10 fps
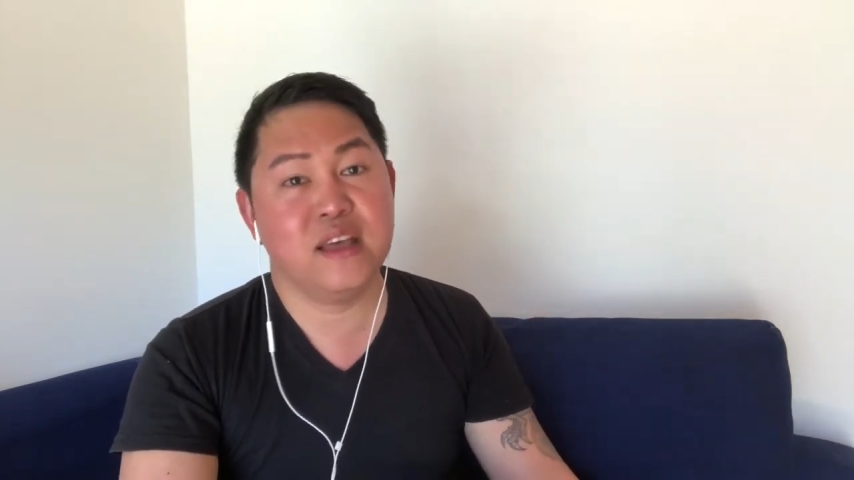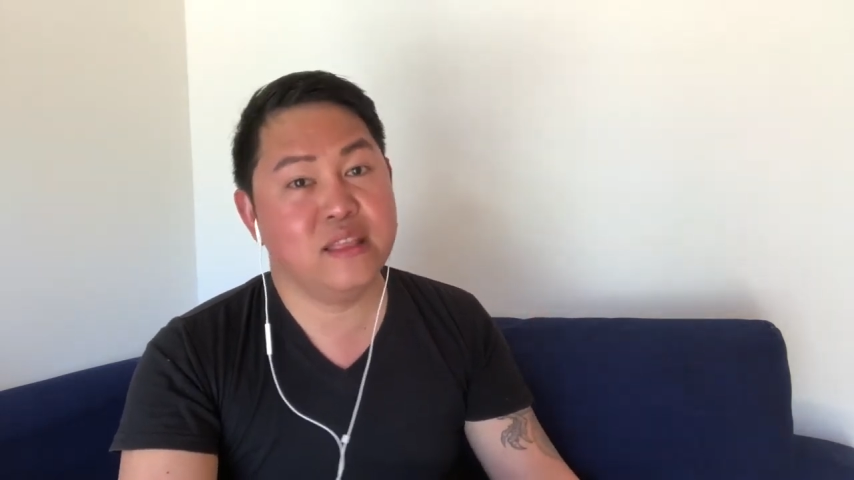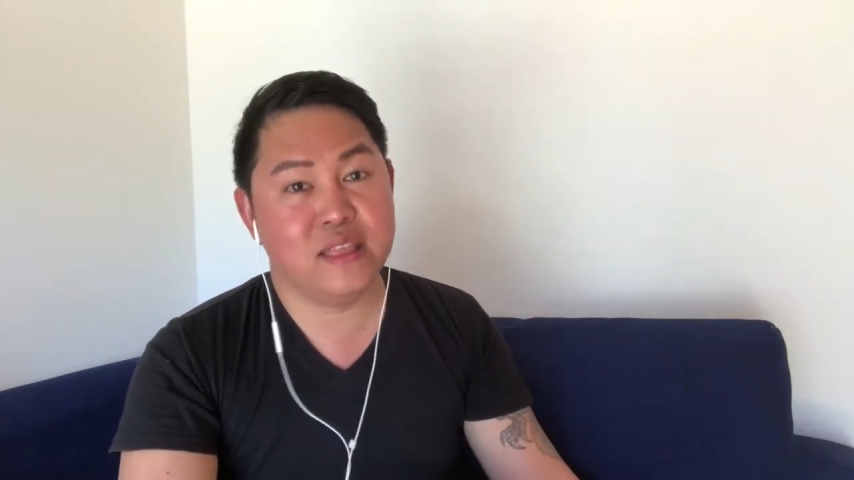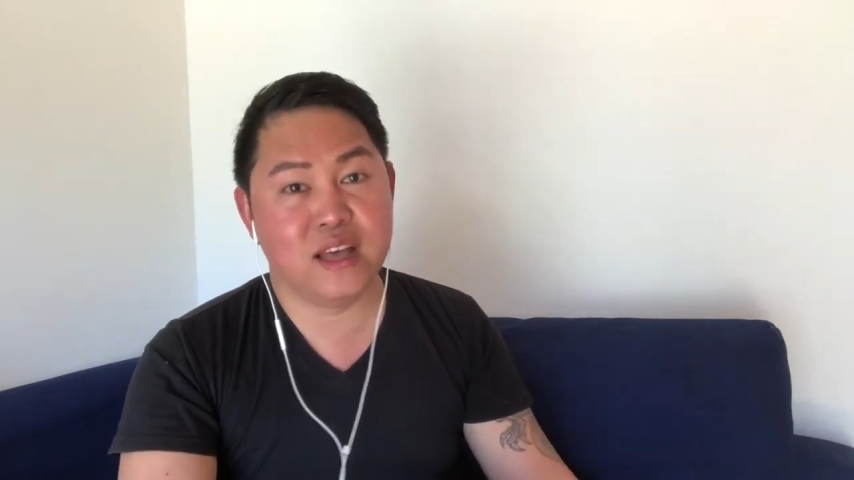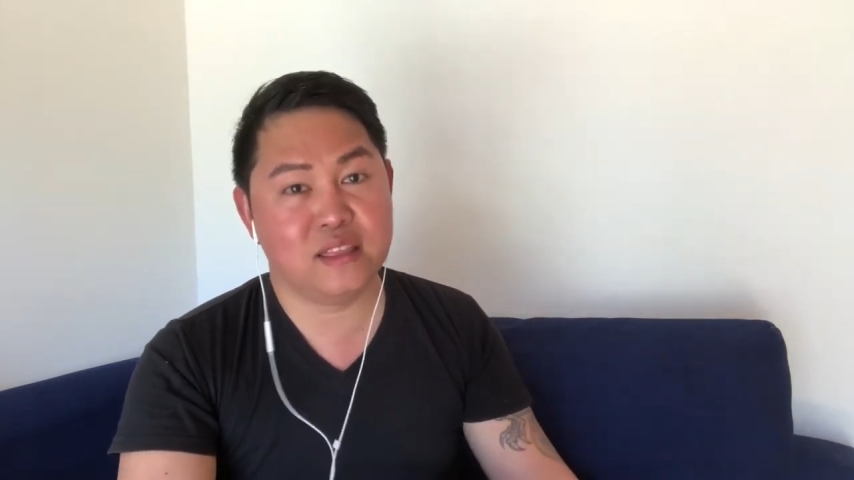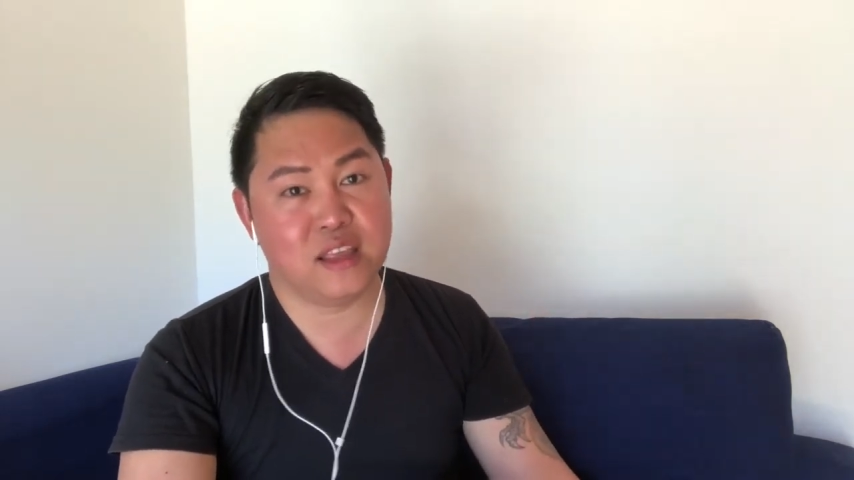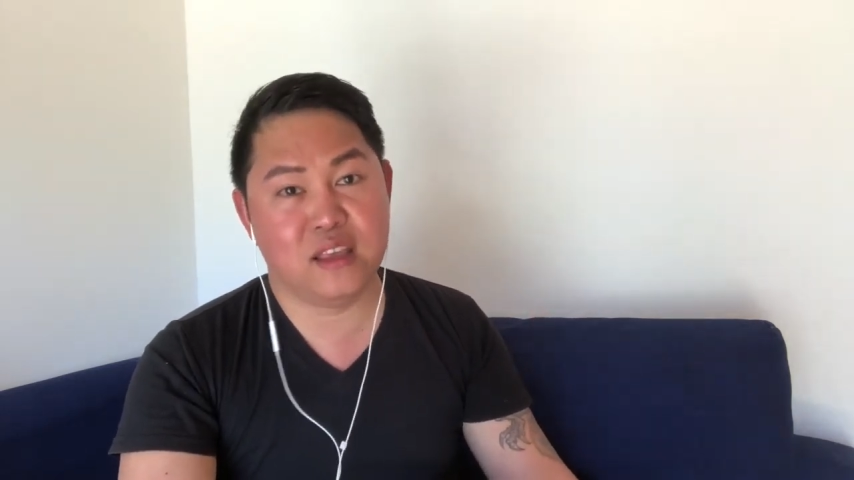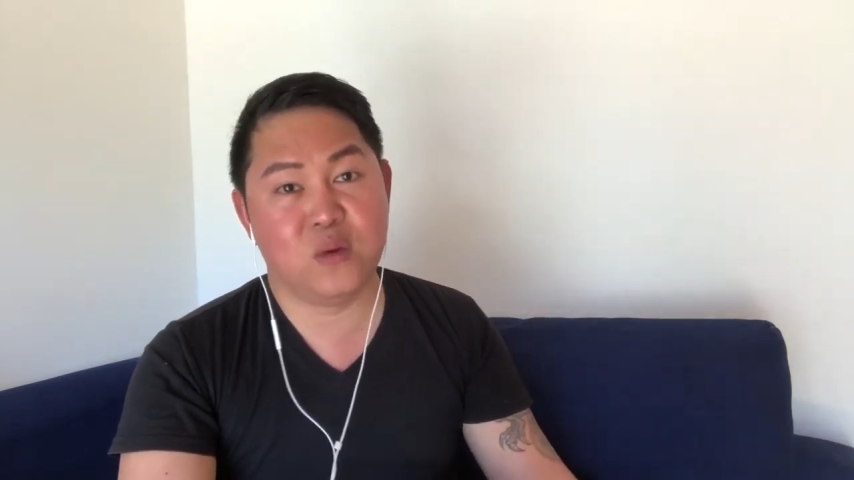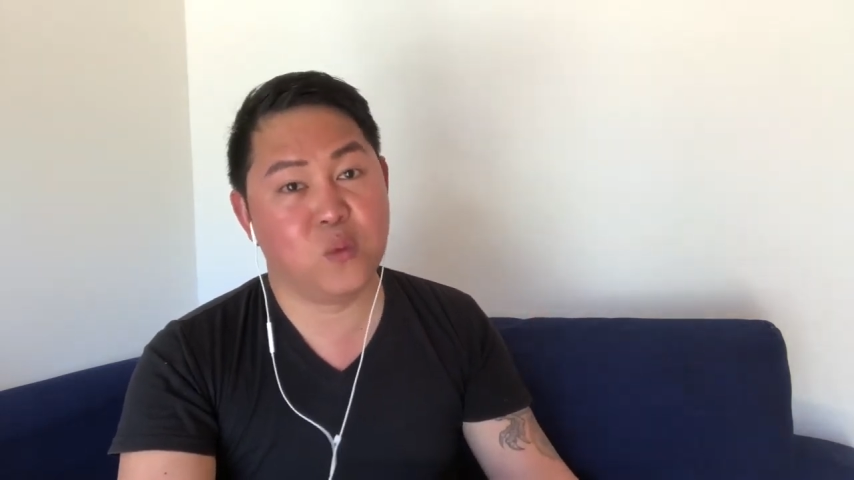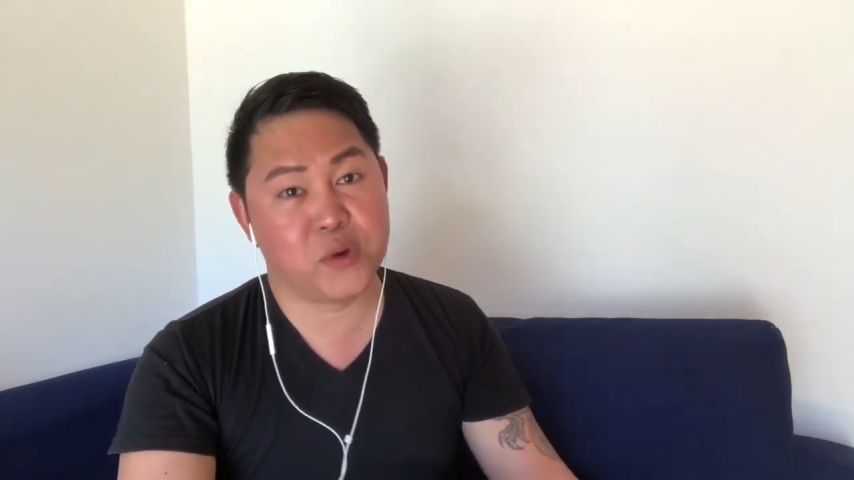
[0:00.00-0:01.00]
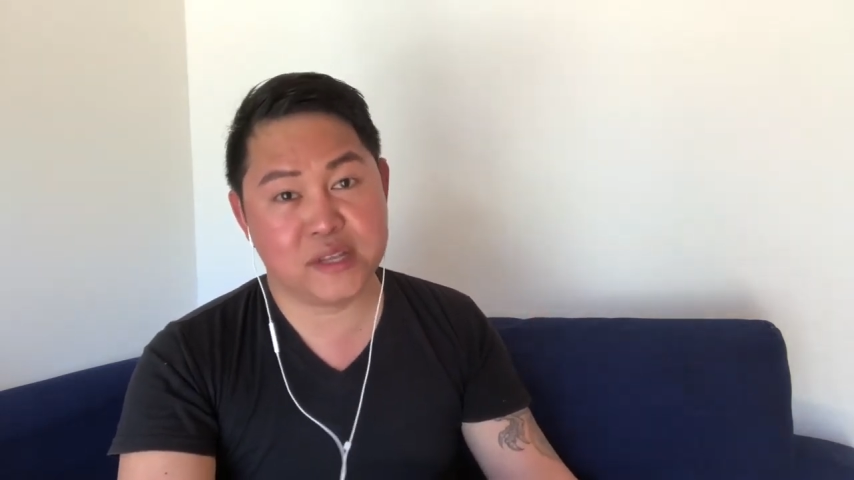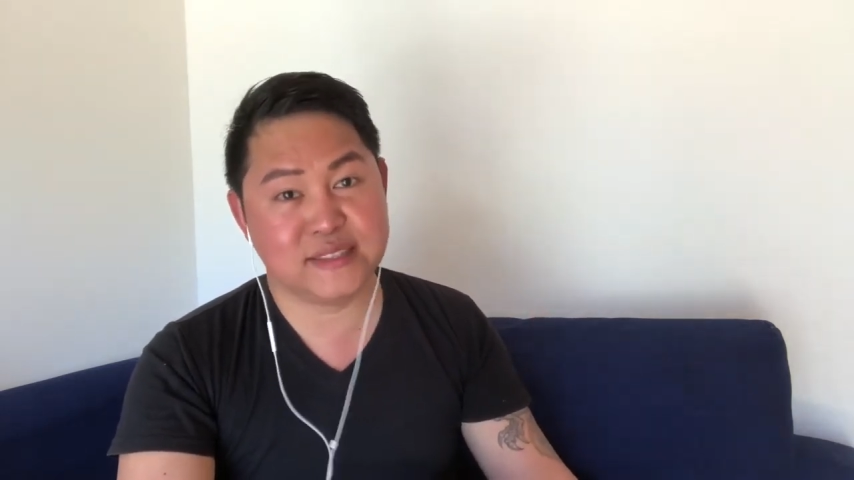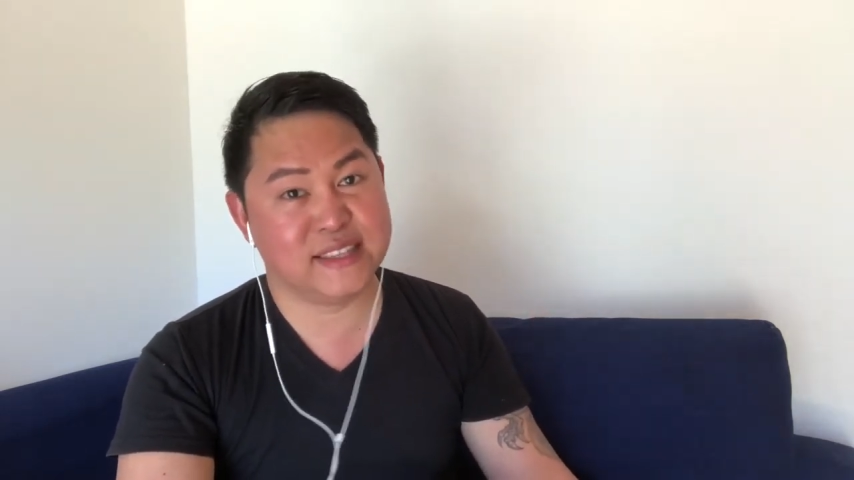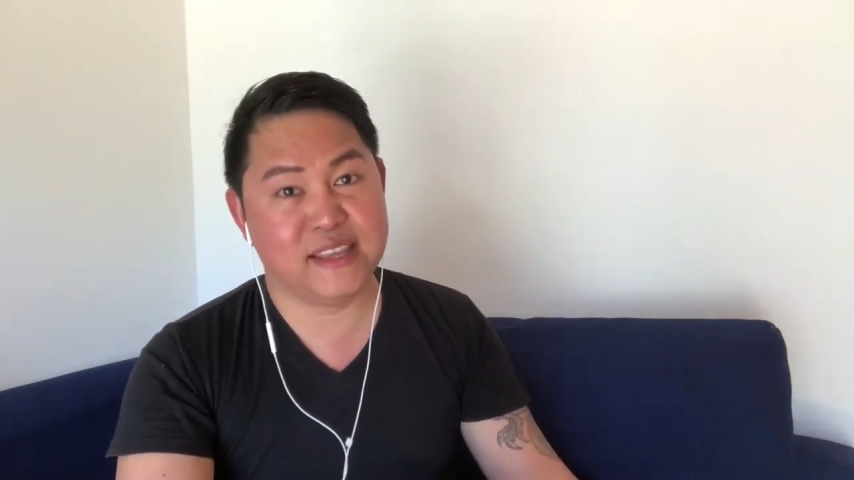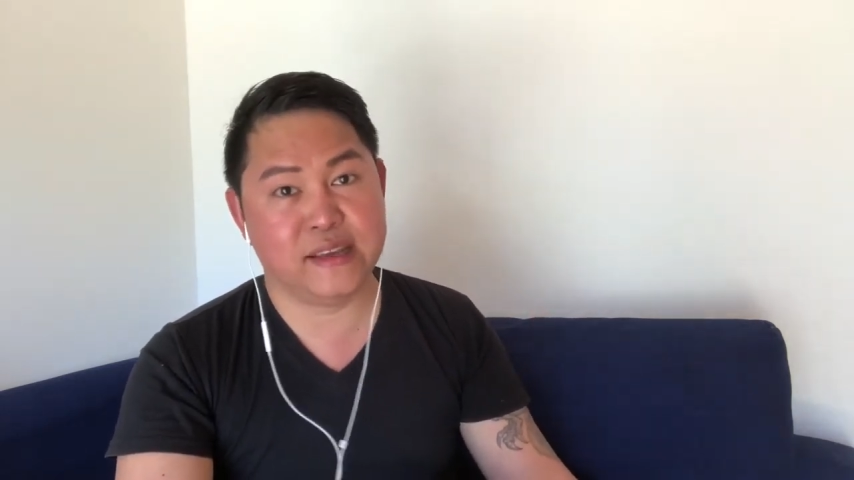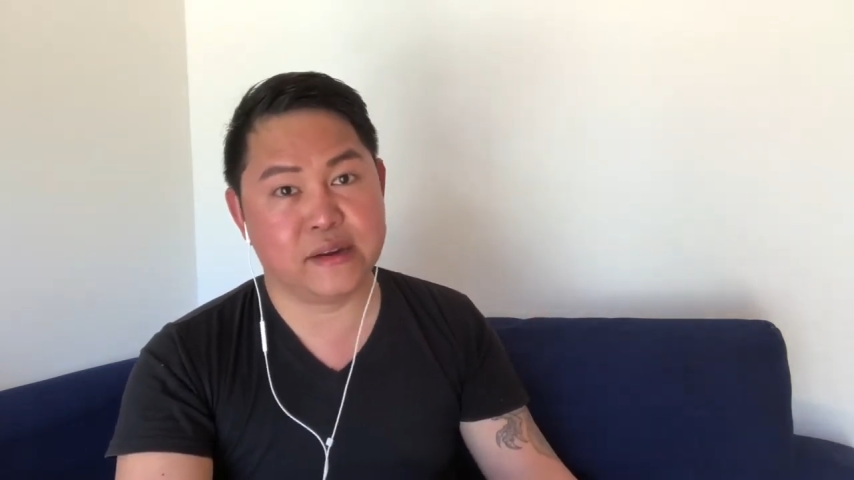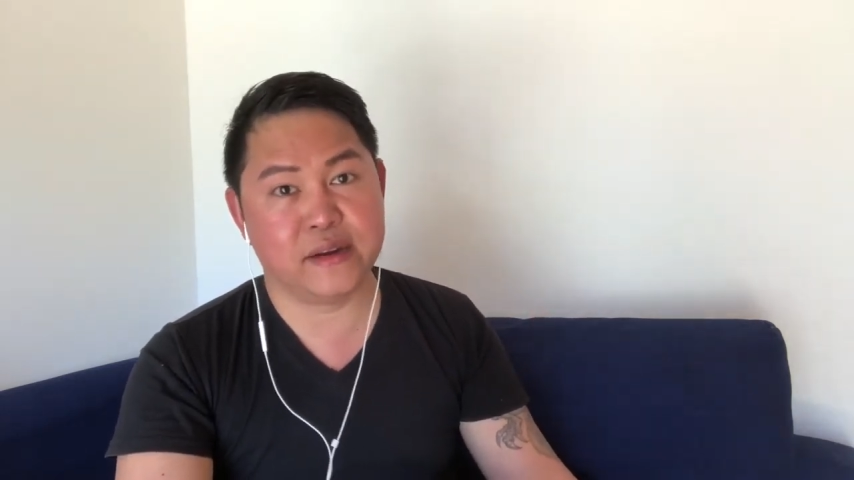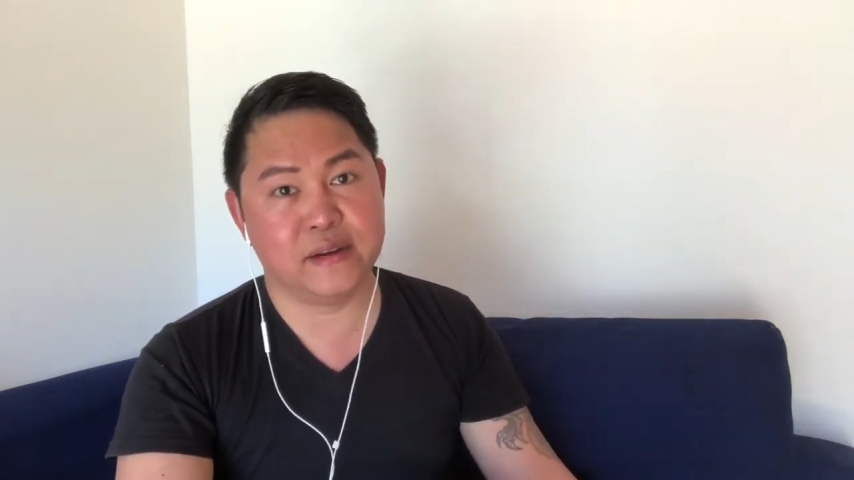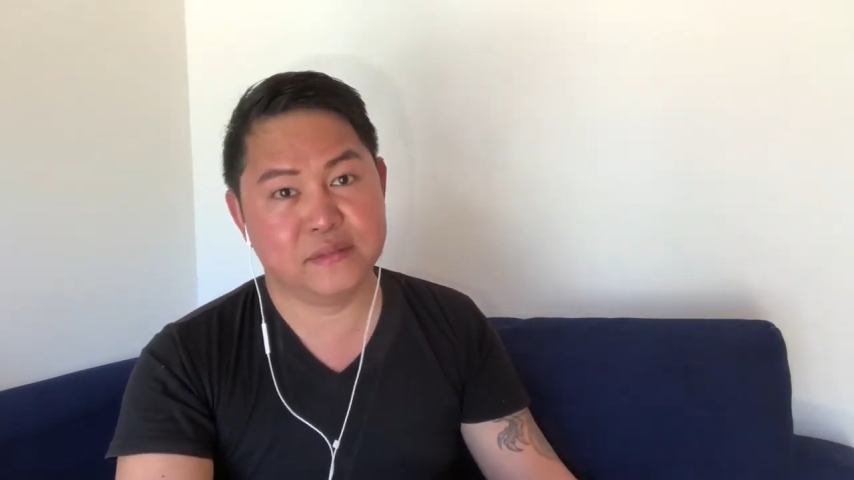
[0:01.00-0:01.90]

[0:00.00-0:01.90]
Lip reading: nothing works here.